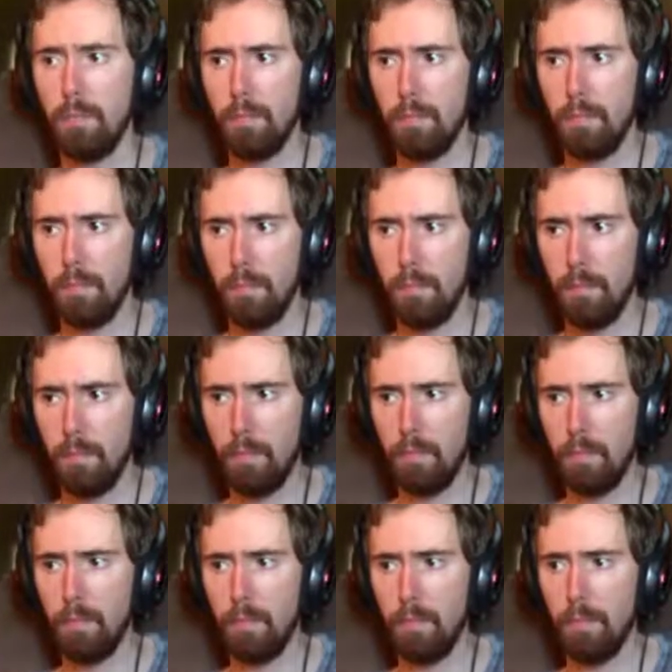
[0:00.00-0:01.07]

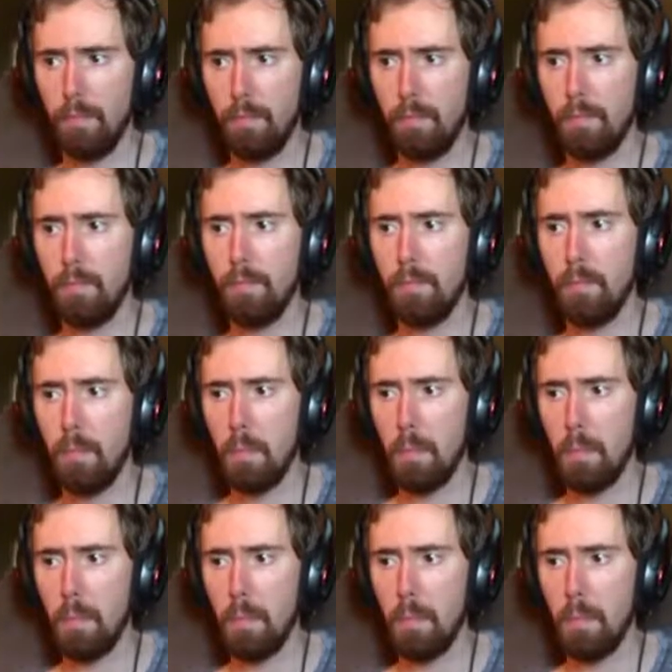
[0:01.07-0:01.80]
Nothing is said.